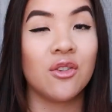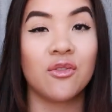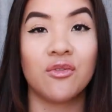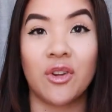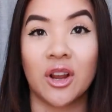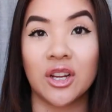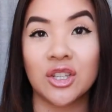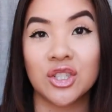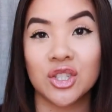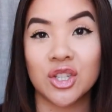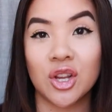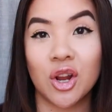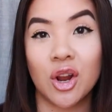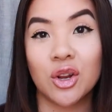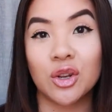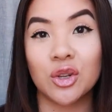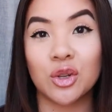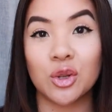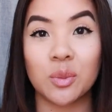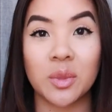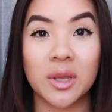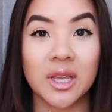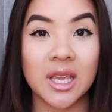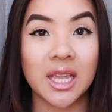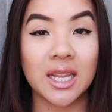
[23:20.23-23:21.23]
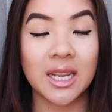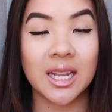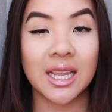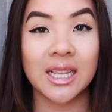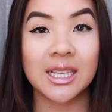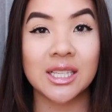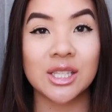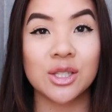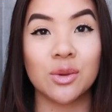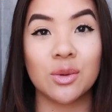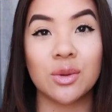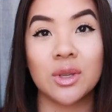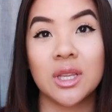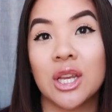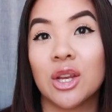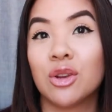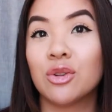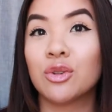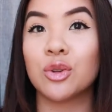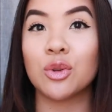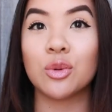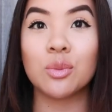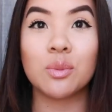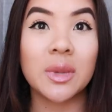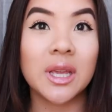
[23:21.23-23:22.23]
fresh start, new beginnings, new
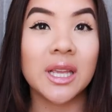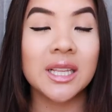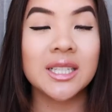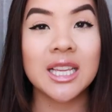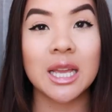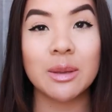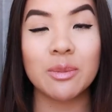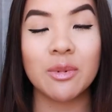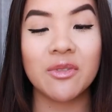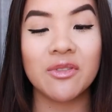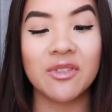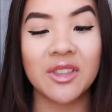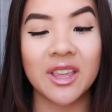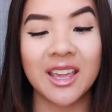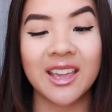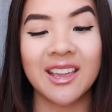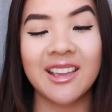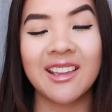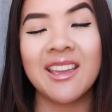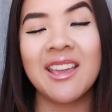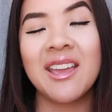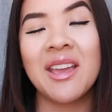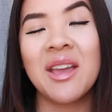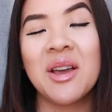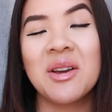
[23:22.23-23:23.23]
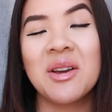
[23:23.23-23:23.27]
year, new me type of thing.